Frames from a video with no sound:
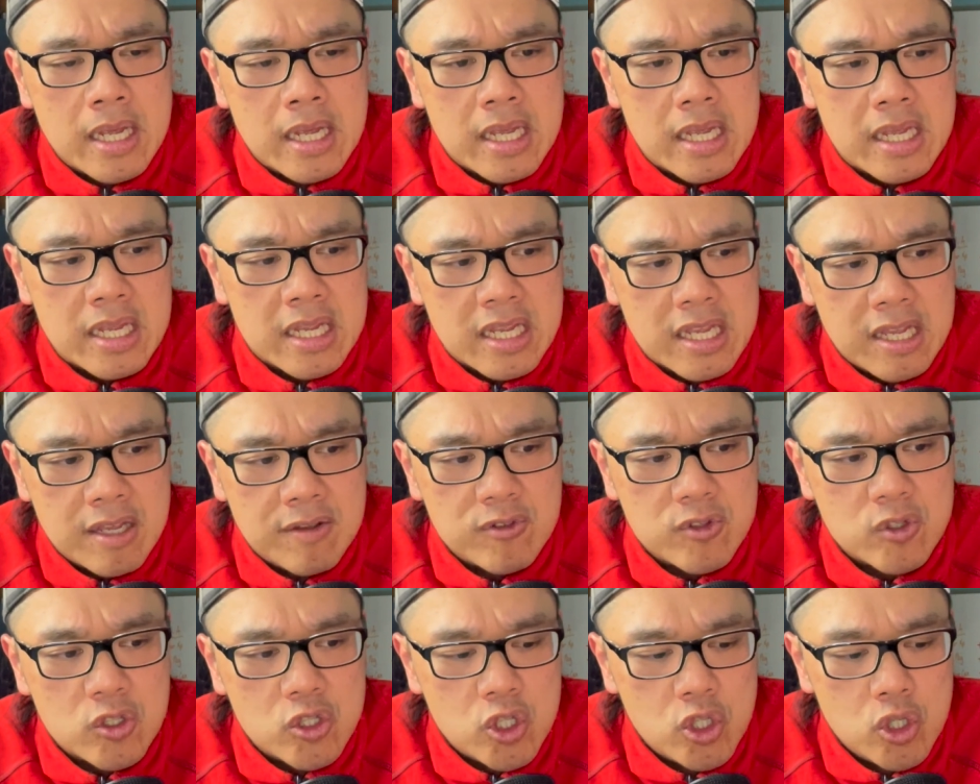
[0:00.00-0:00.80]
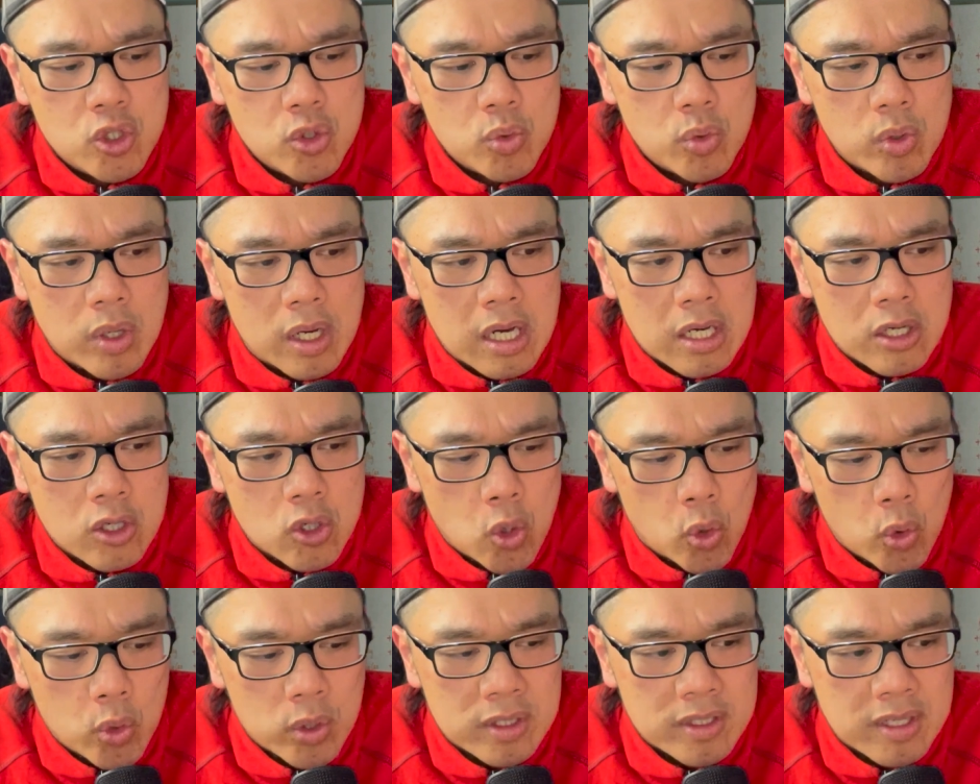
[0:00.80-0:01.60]
It gives you a
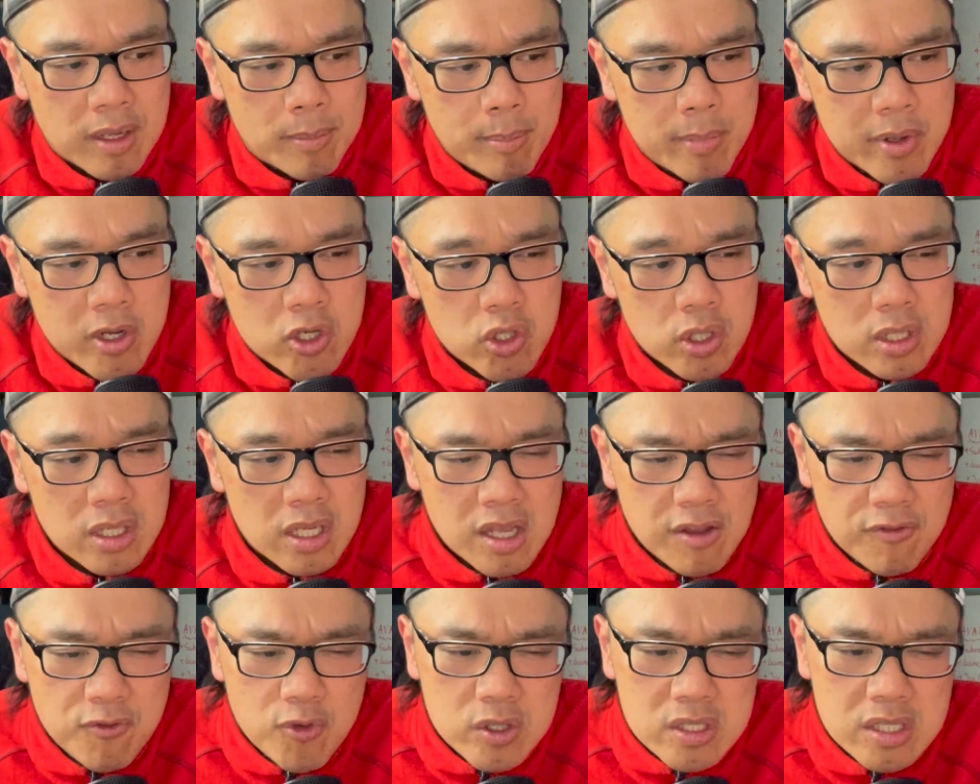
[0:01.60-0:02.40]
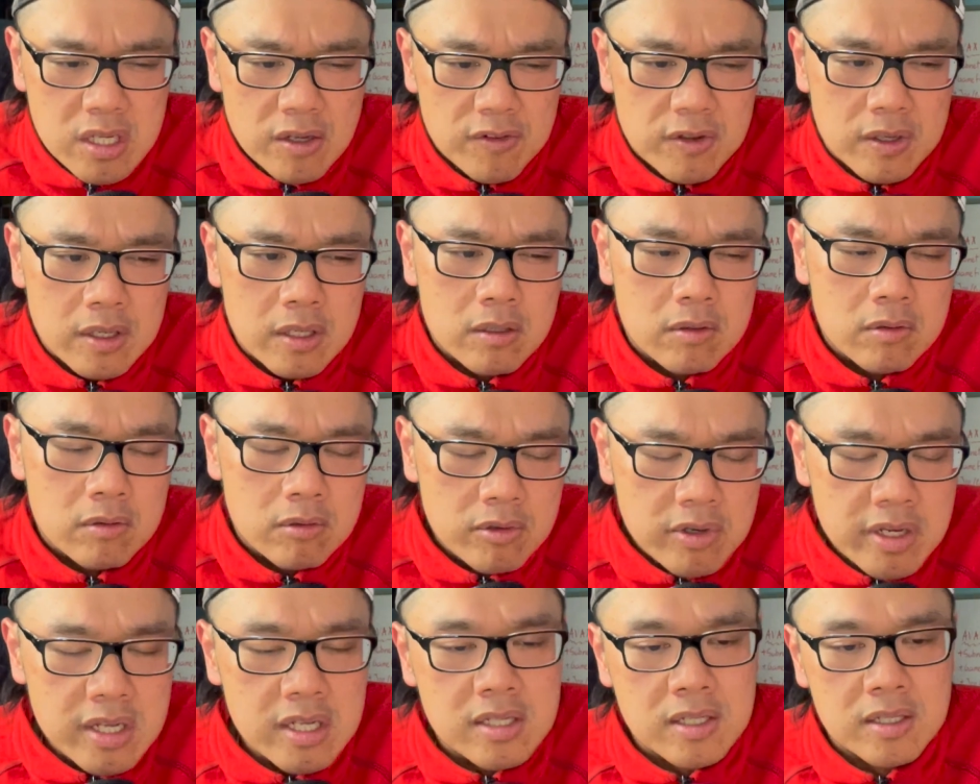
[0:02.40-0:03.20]
goal and ambition. Give yourself a
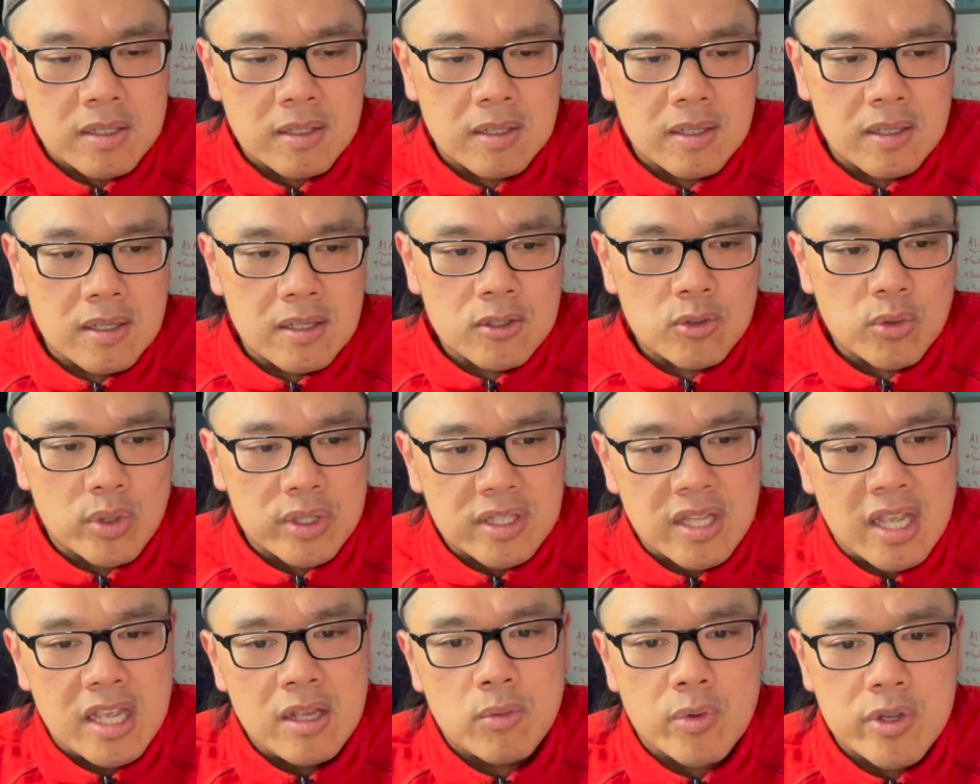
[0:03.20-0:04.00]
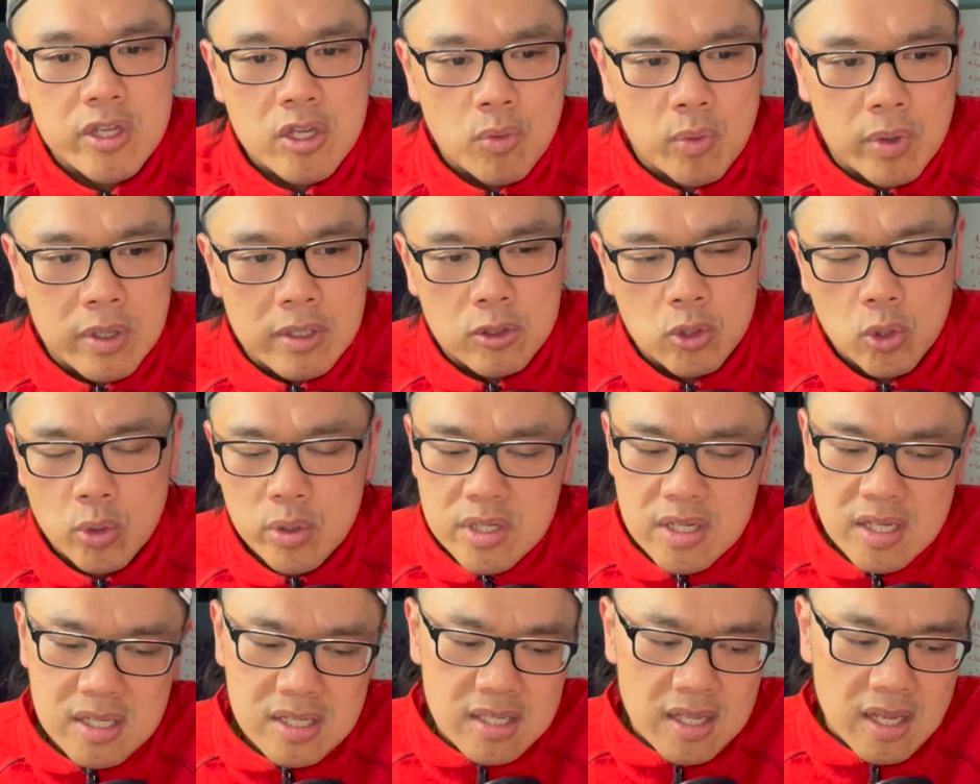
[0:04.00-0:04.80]
reason to attain what you want.
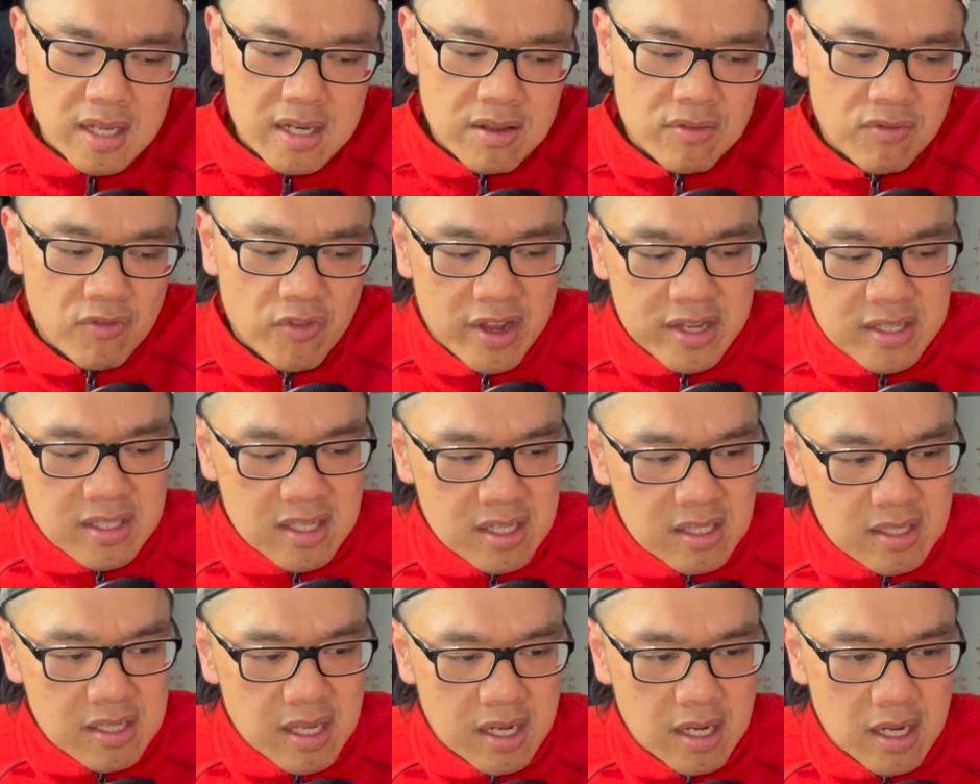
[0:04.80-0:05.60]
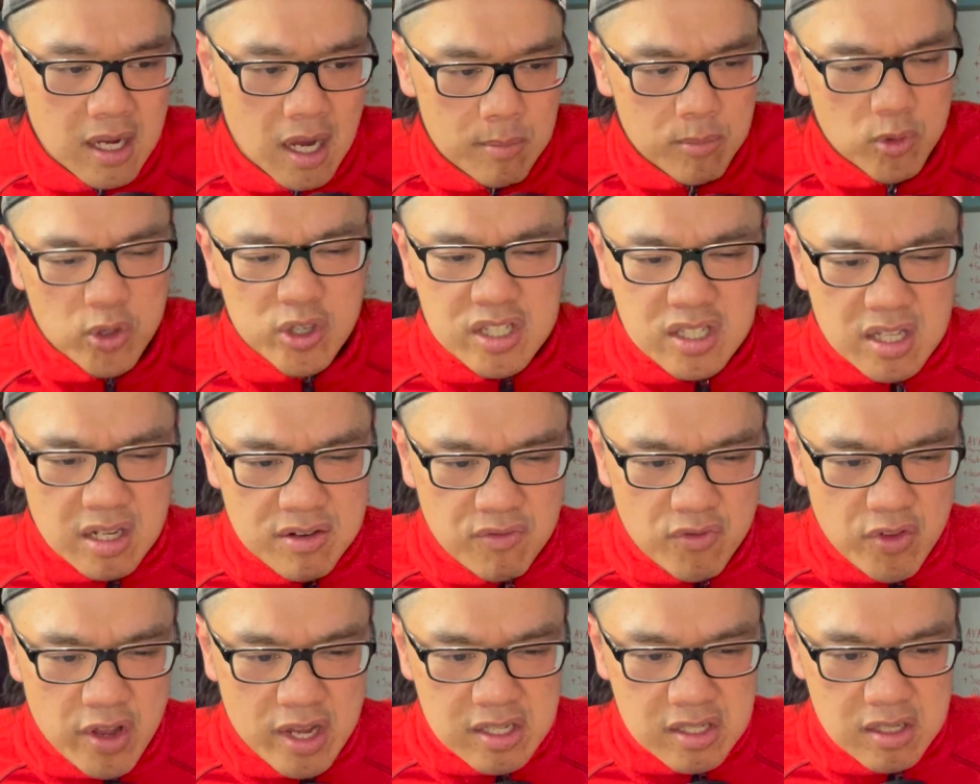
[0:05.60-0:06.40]
Don't just start investing saying, I'm going to start
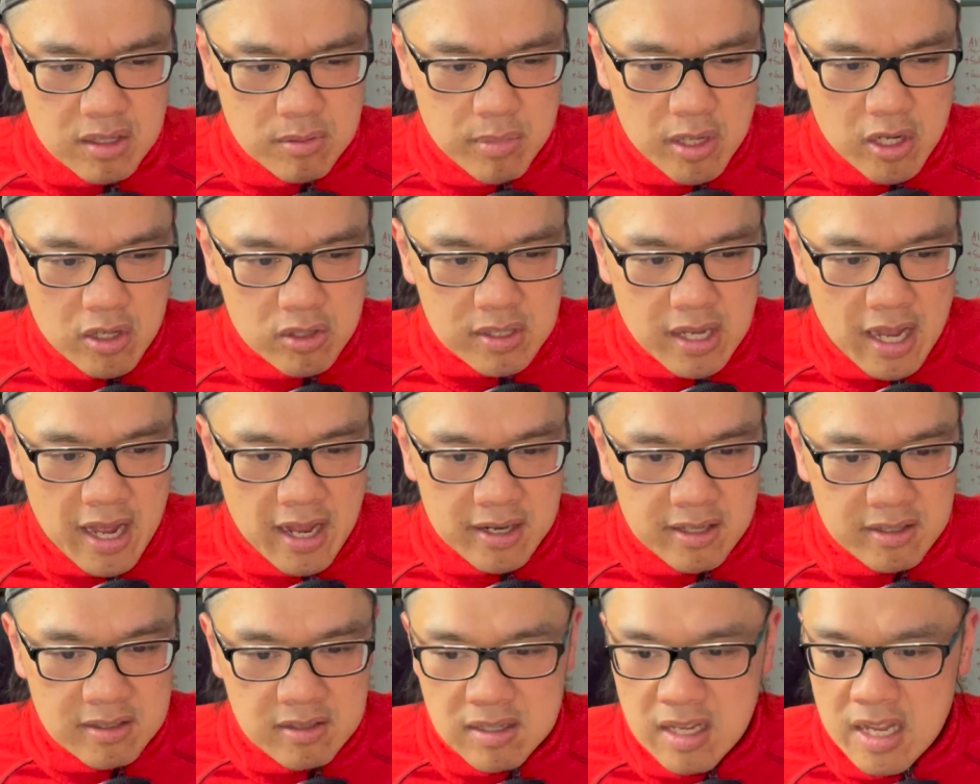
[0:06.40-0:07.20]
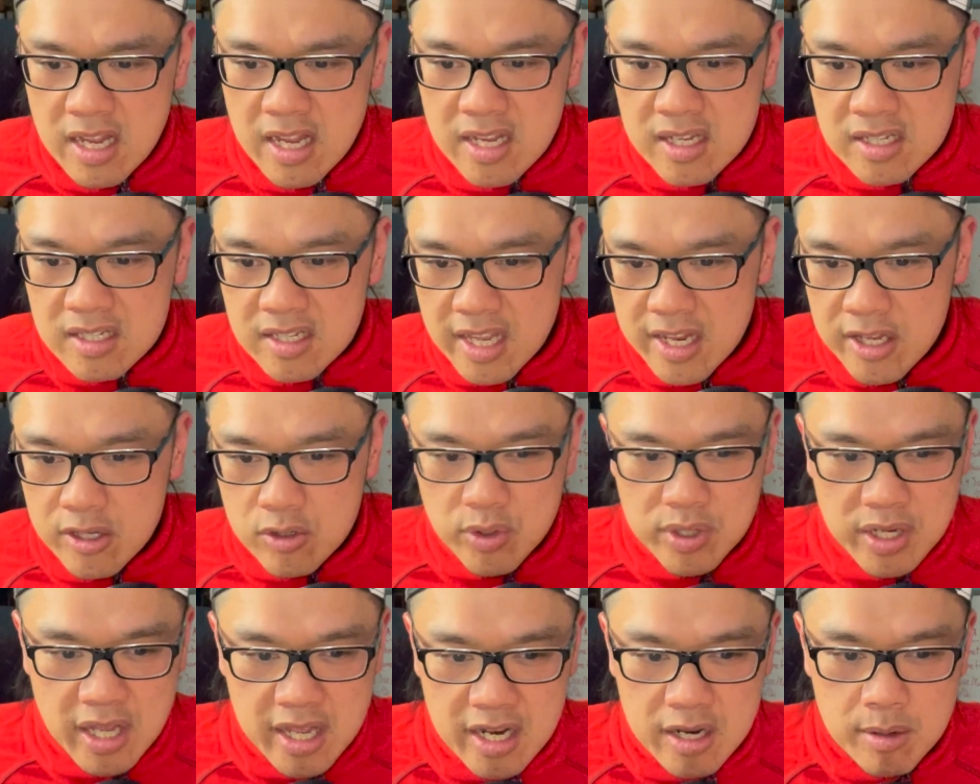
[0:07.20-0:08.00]
investing because Alex said he's
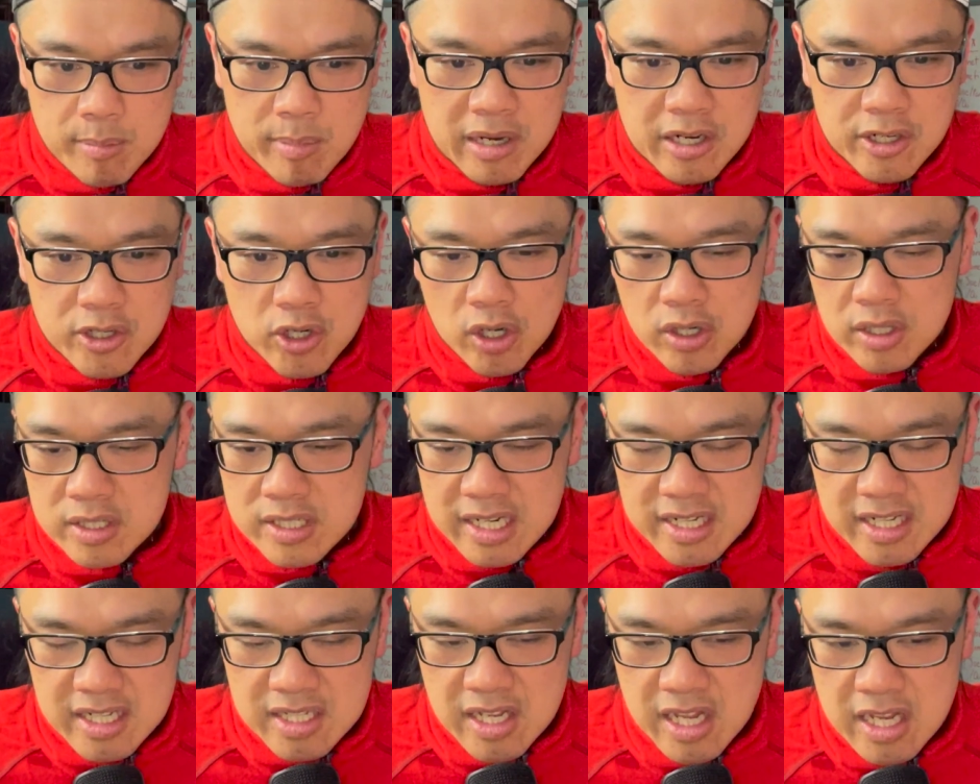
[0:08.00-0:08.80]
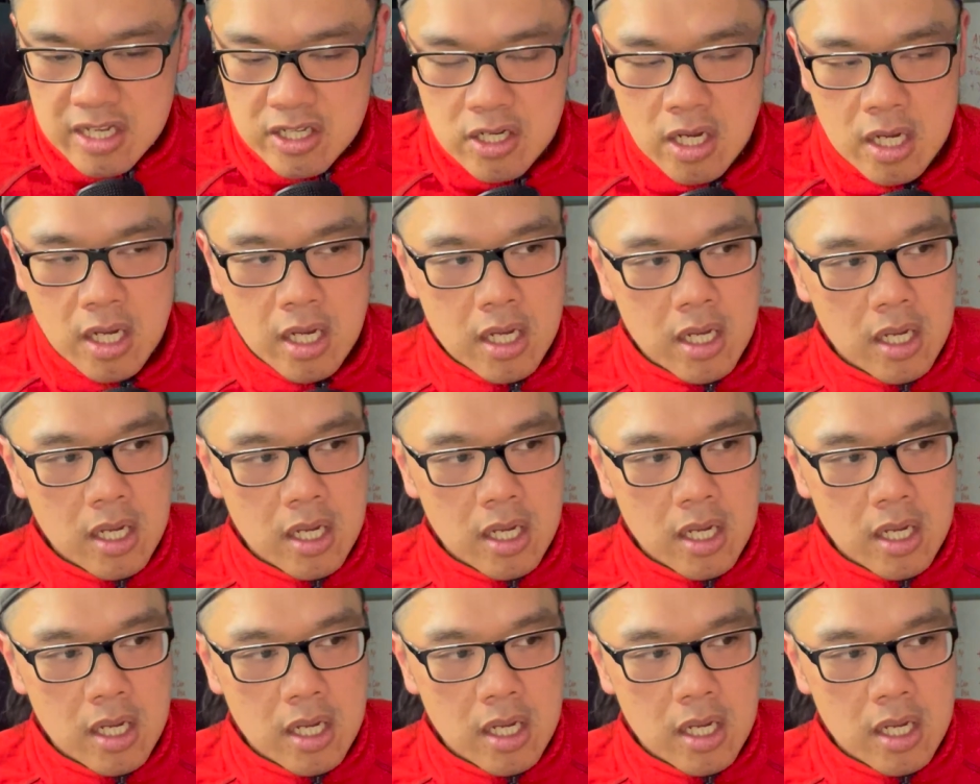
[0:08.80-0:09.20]
going to hit $1 million at this age.